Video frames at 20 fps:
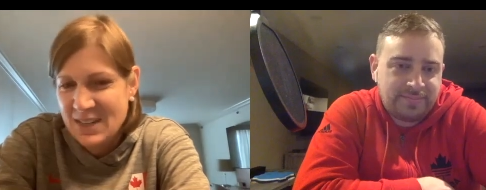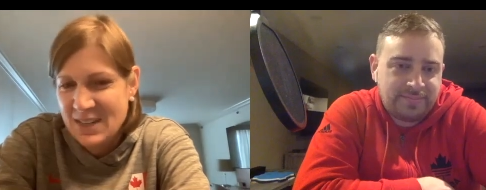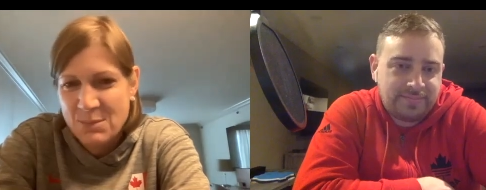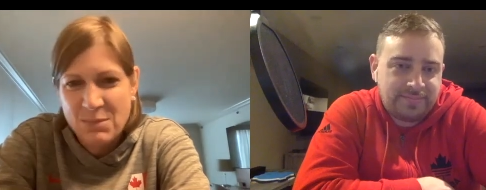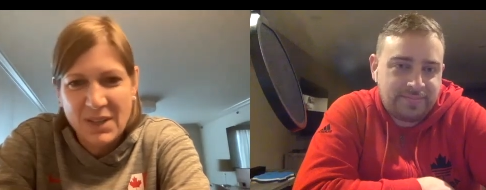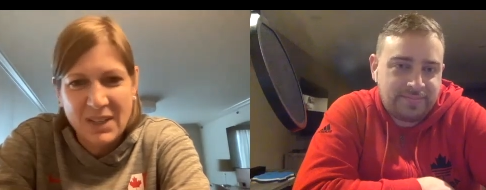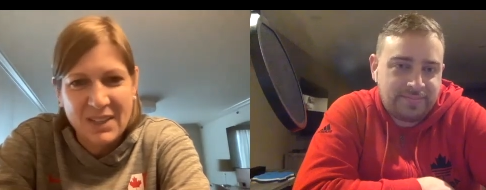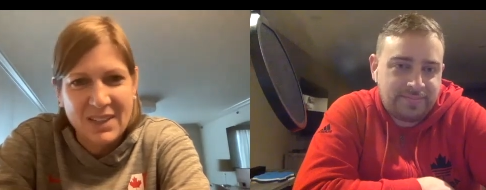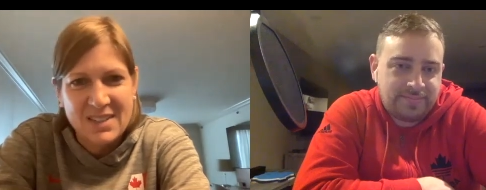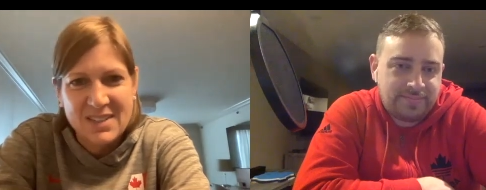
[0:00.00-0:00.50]

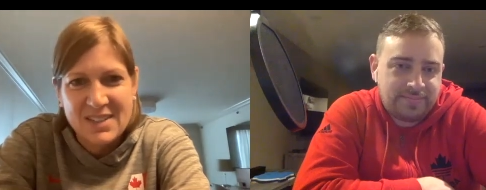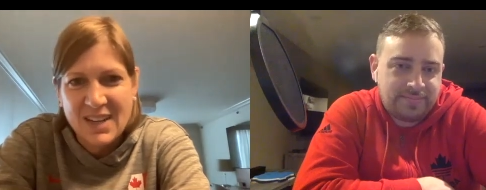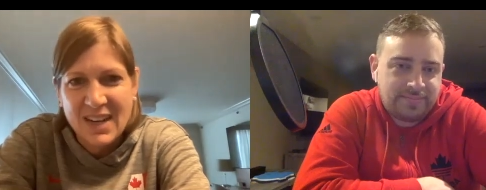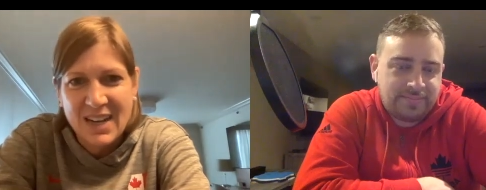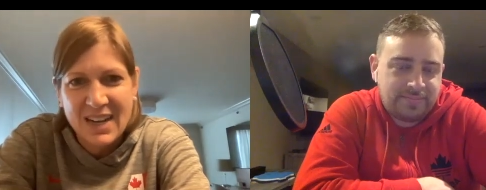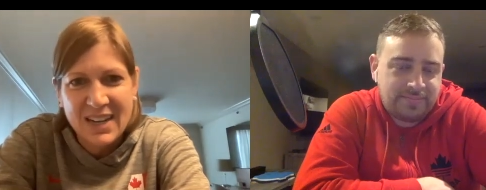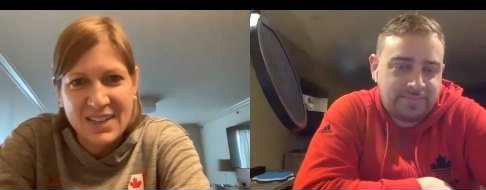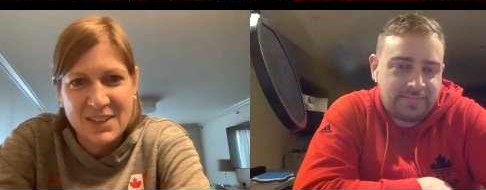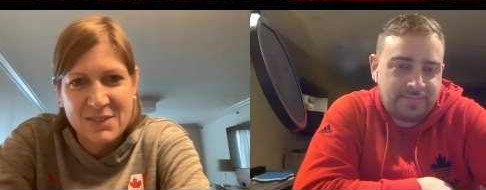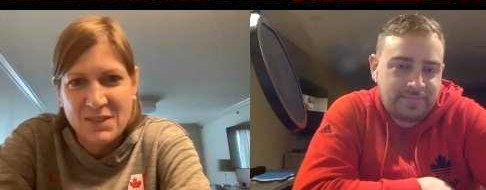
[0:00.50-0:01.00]
Speaker 1: played a
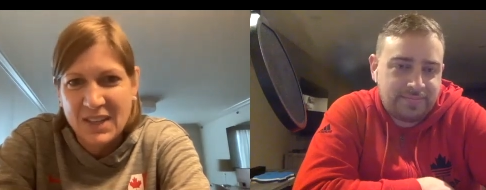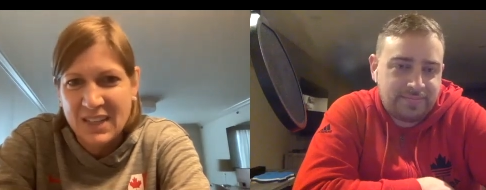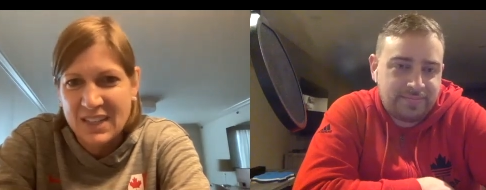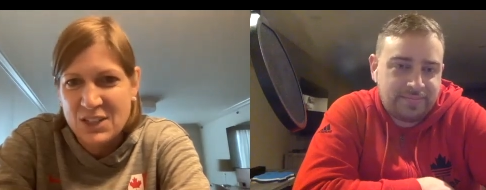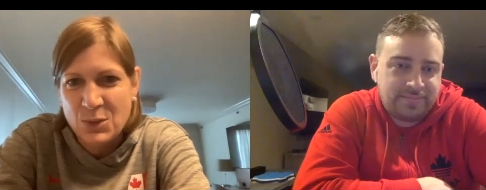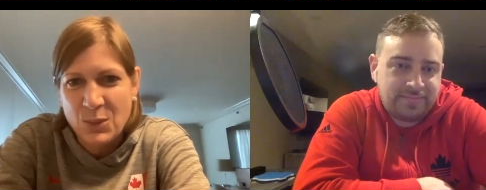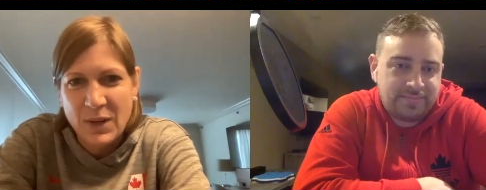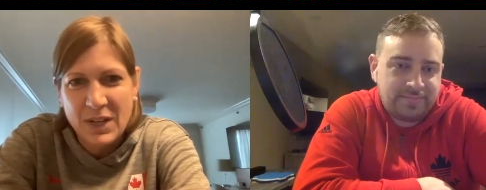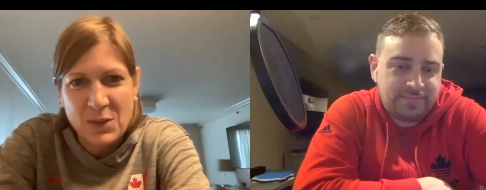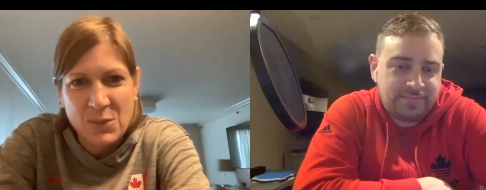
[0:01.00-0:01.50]
ton of like
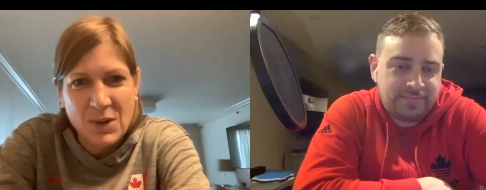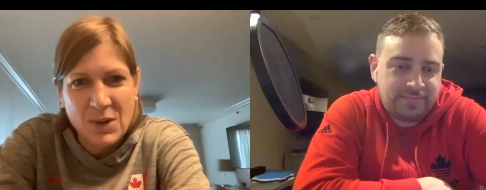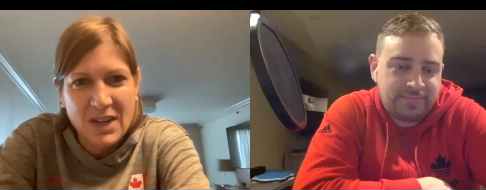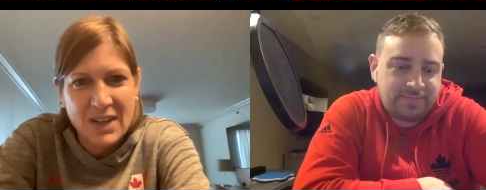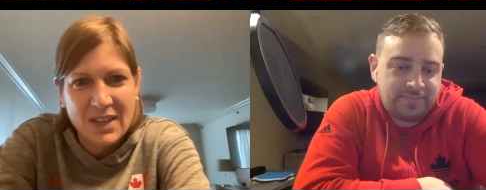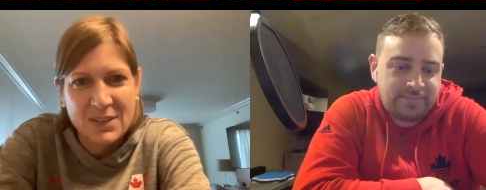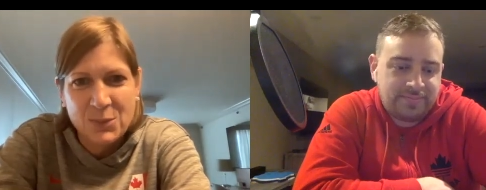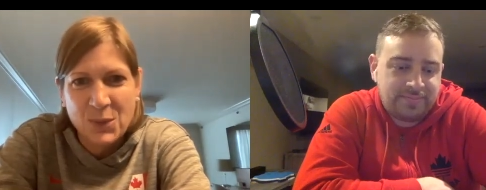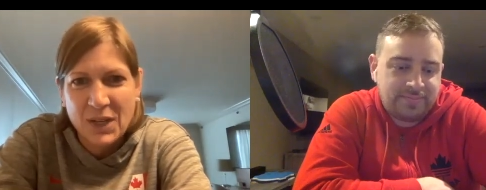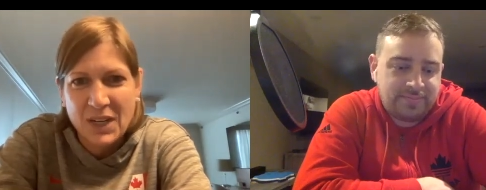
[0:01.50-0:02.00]

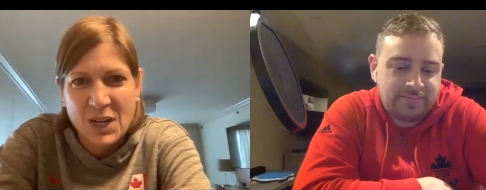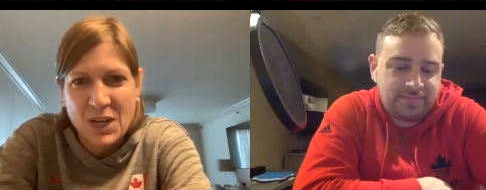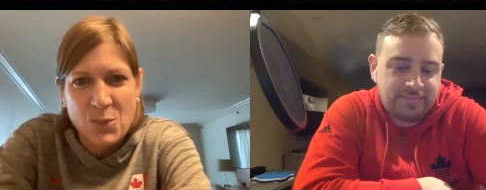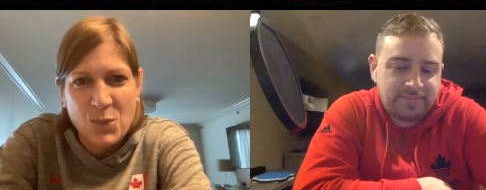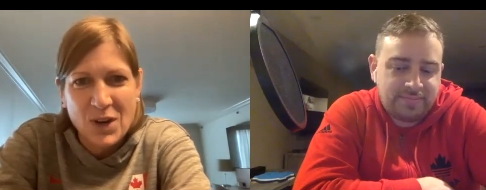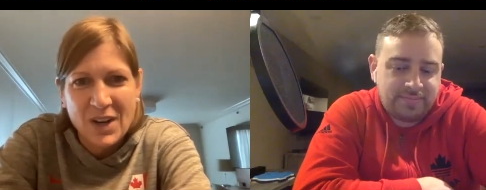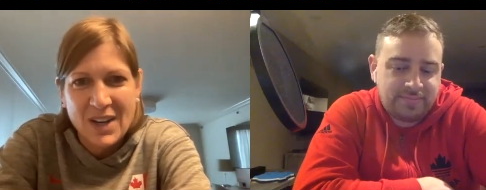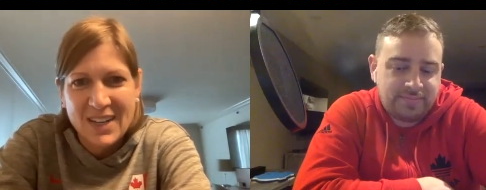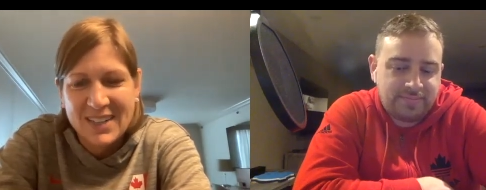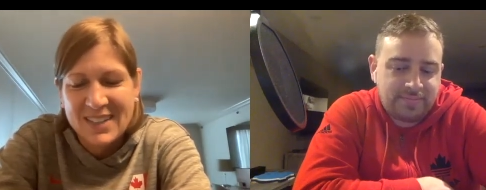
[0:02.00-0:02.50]
21
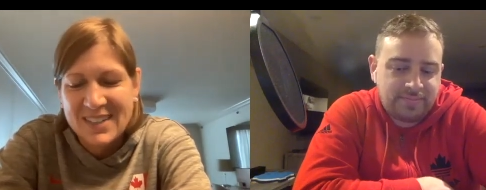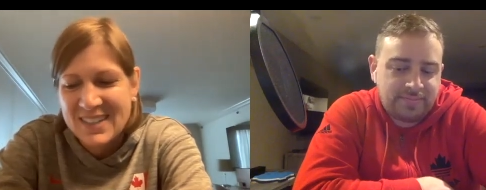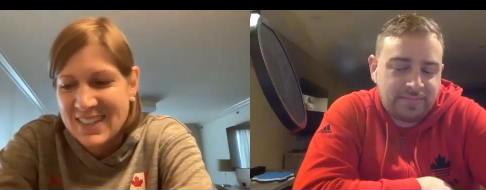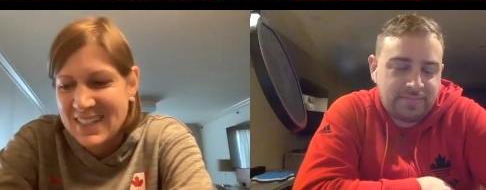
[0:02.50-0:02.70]
one-on-one